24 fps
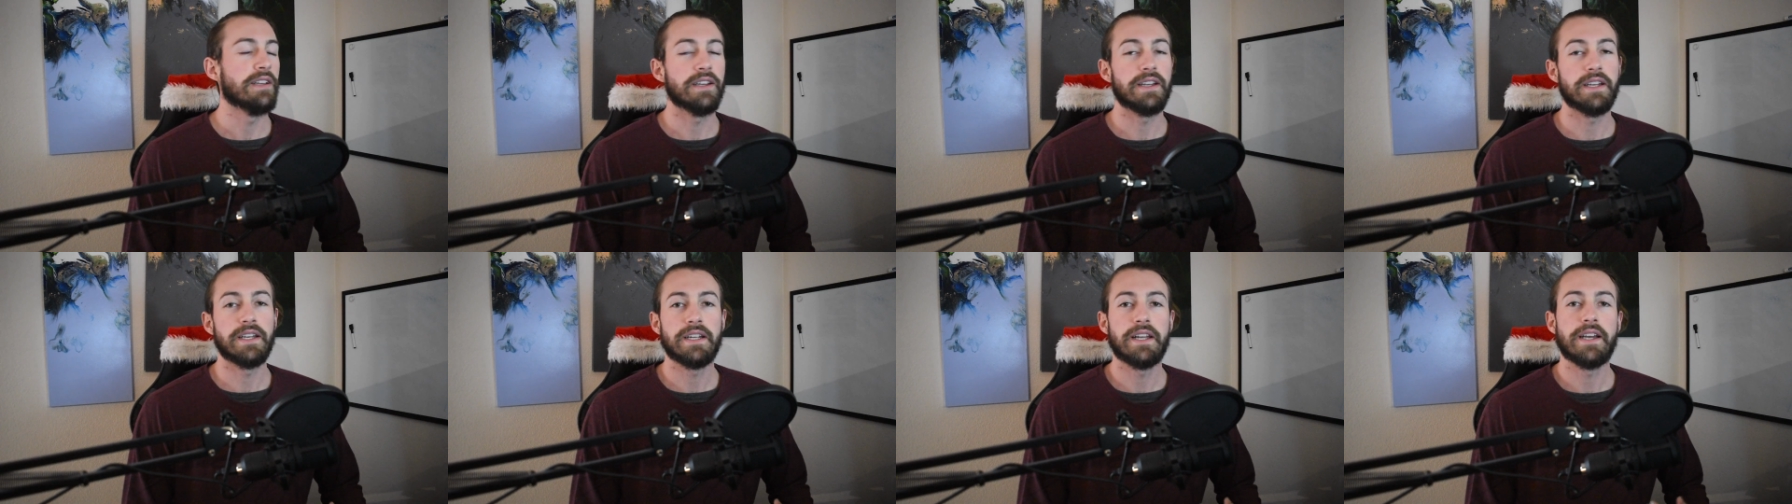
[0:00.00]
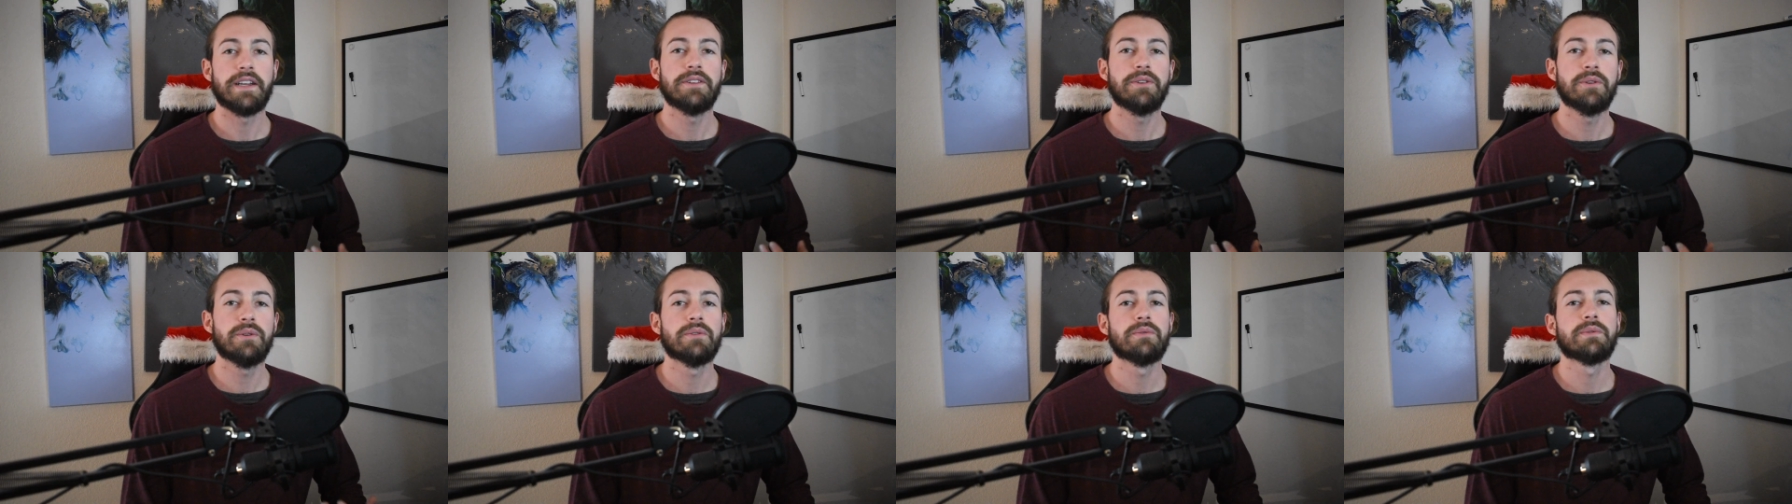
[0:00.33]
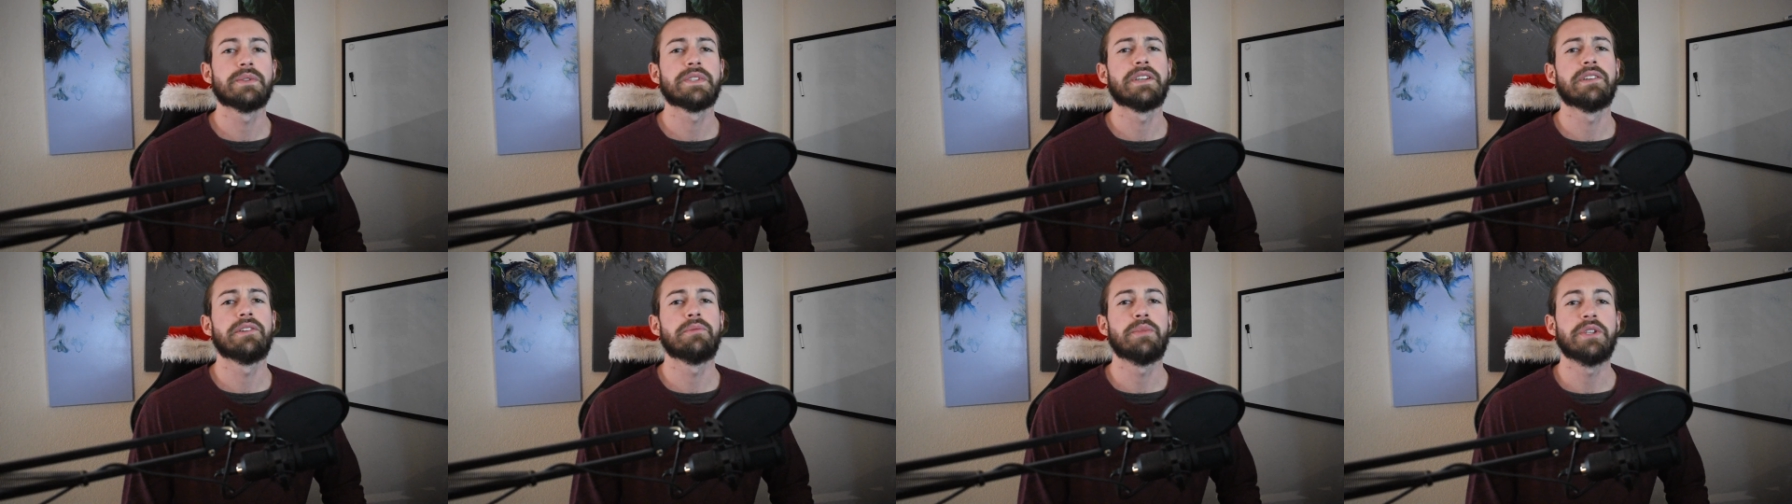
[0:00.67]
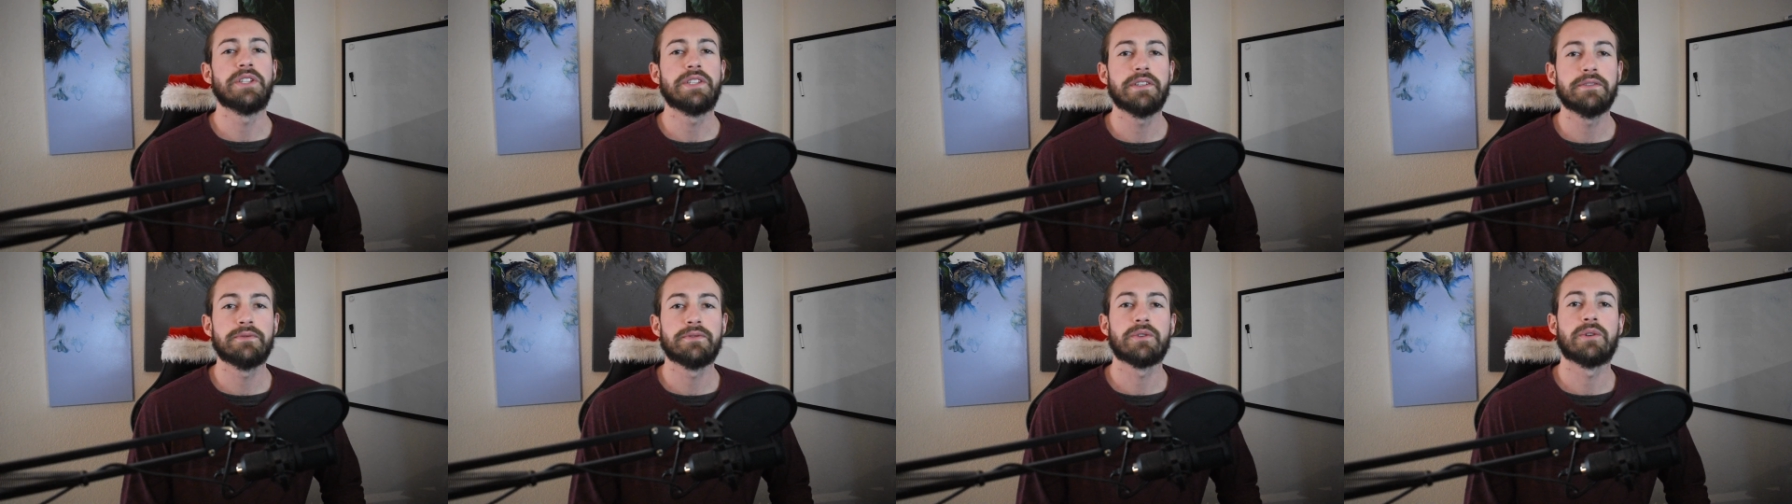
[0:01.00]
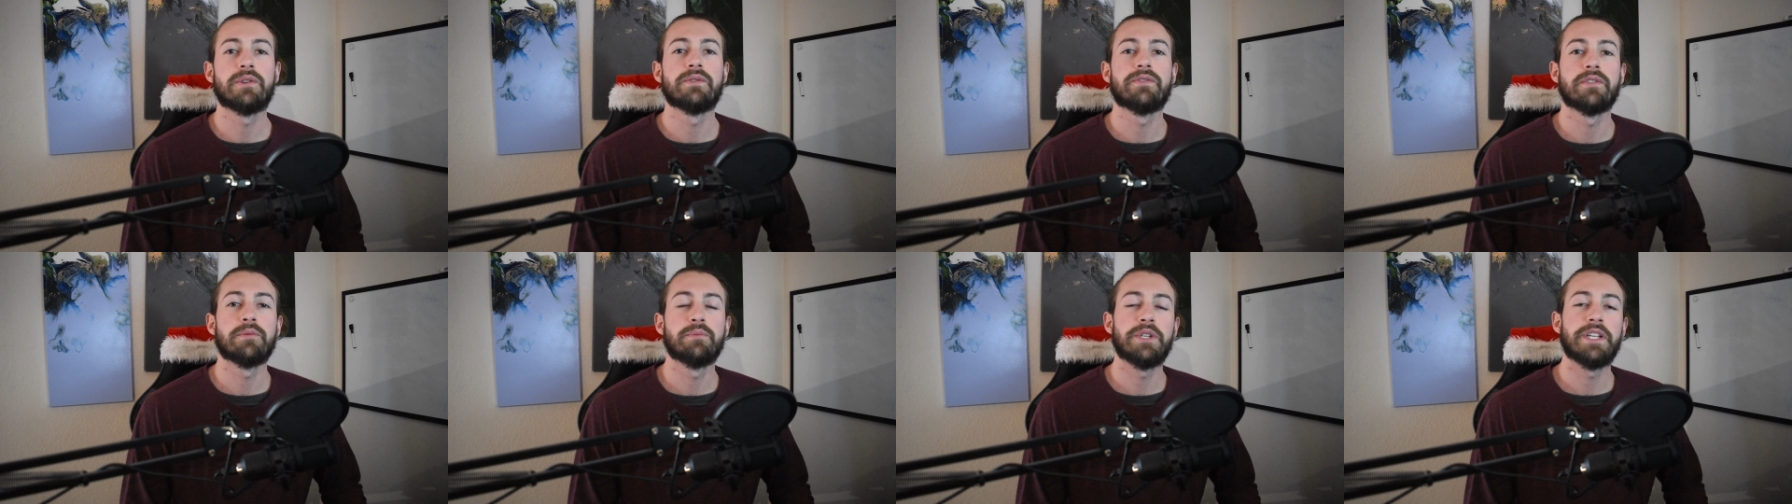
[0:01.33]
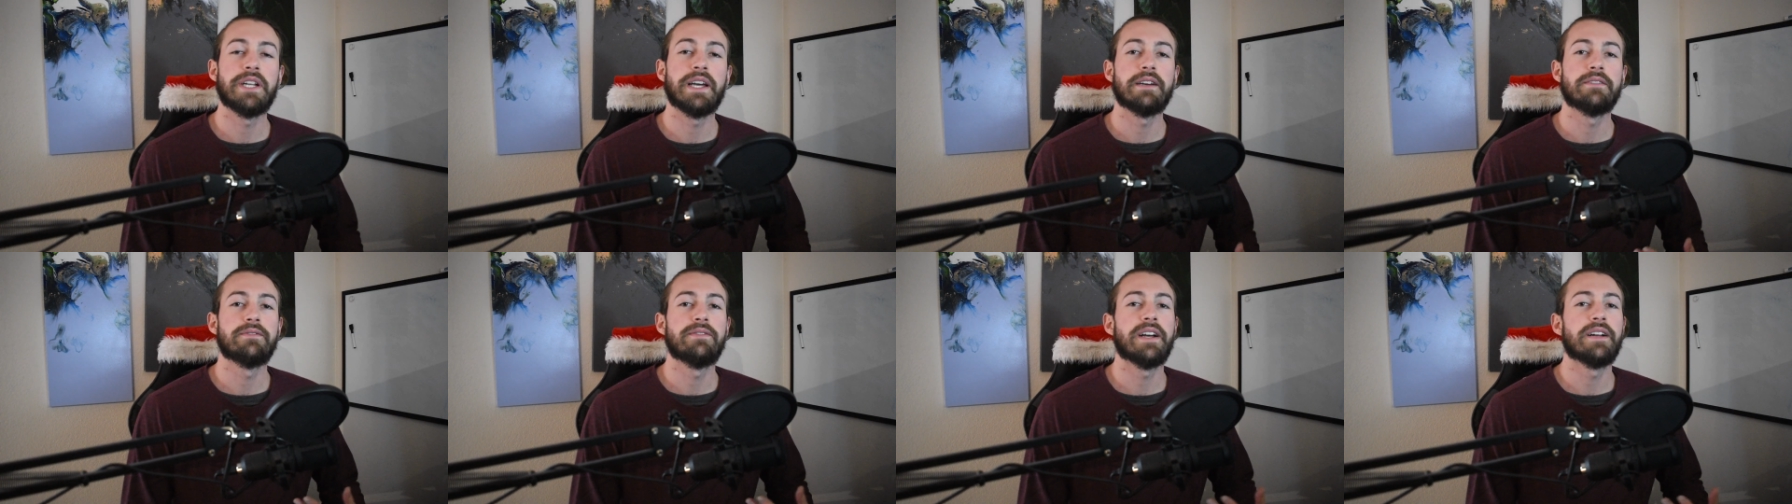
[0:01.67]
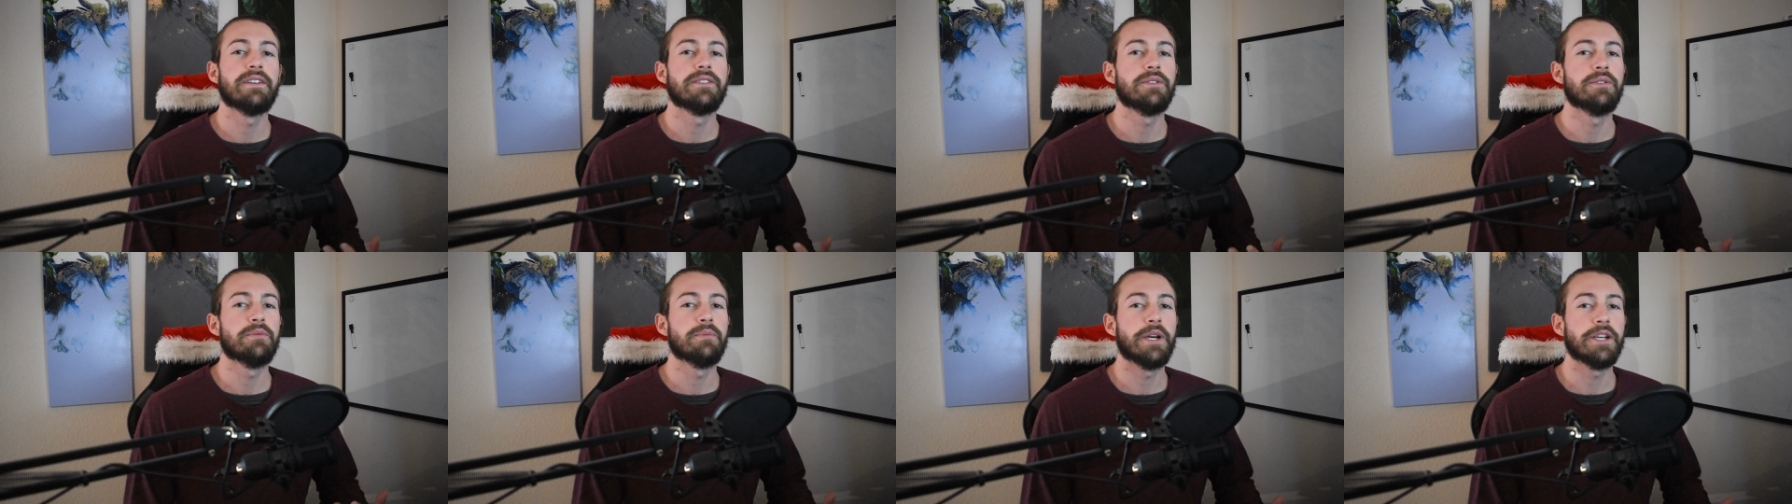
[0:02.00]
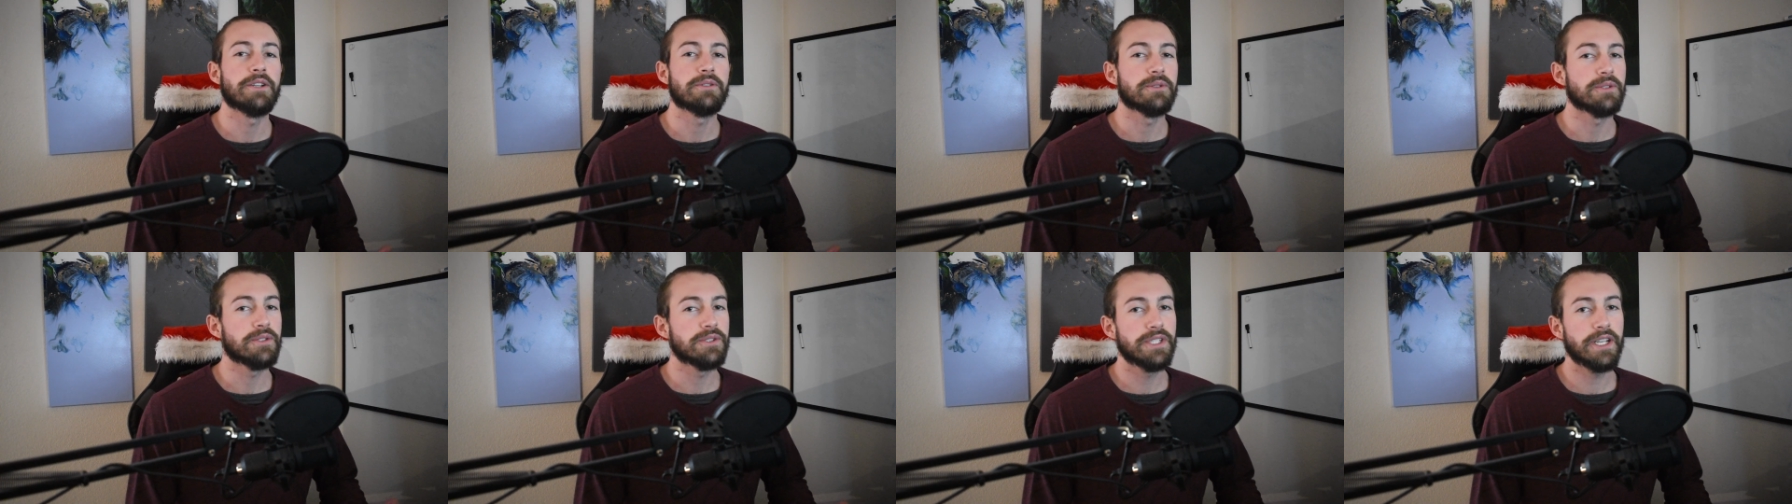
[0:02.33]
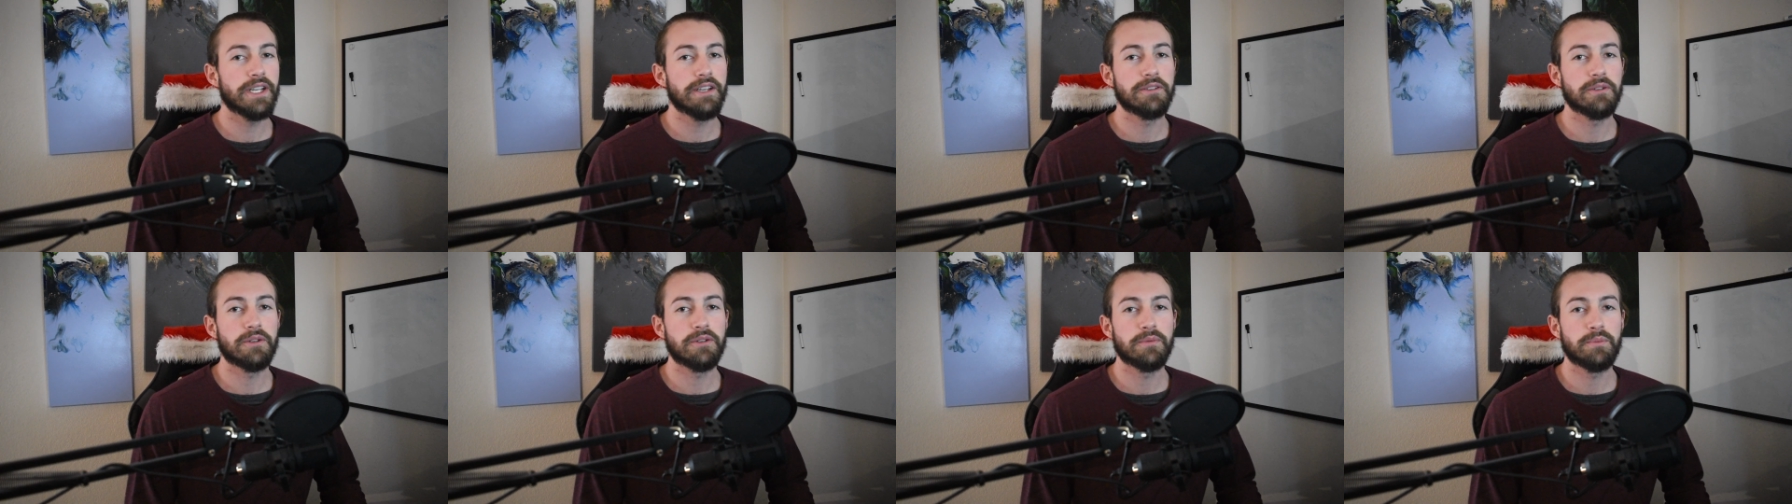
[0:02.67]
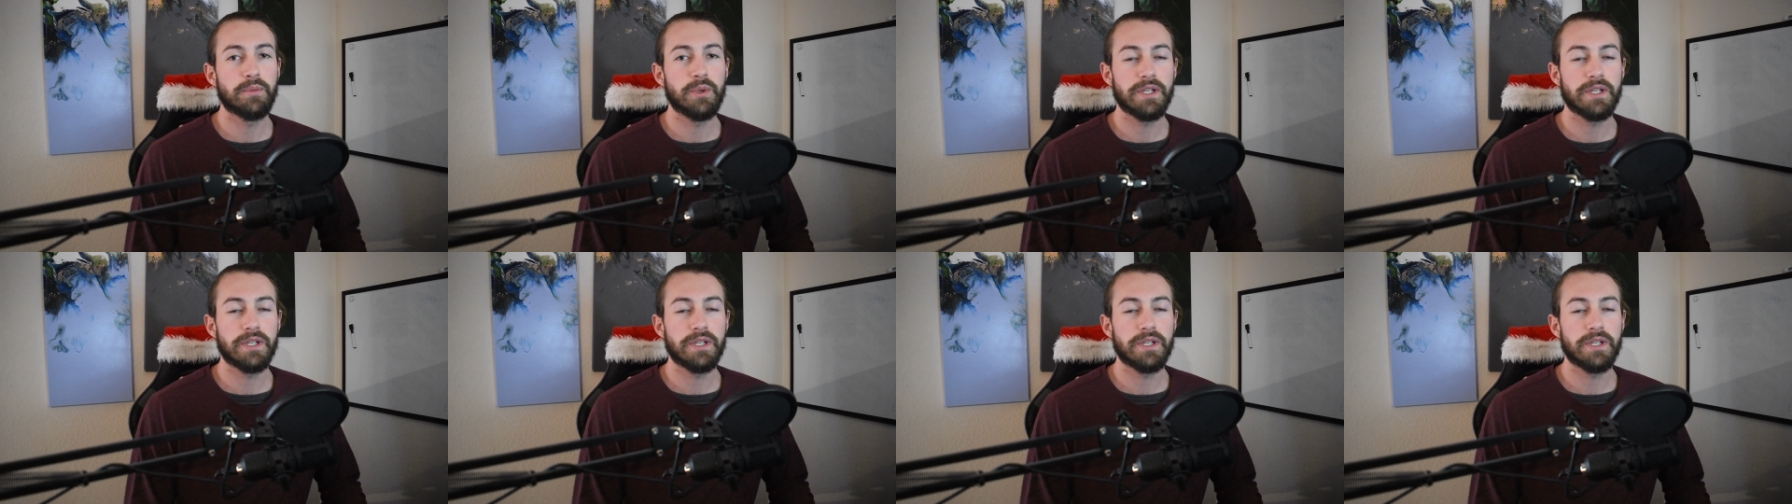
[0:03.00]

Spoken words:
And I knew it was going to be difficult for me to add value to Michael's channel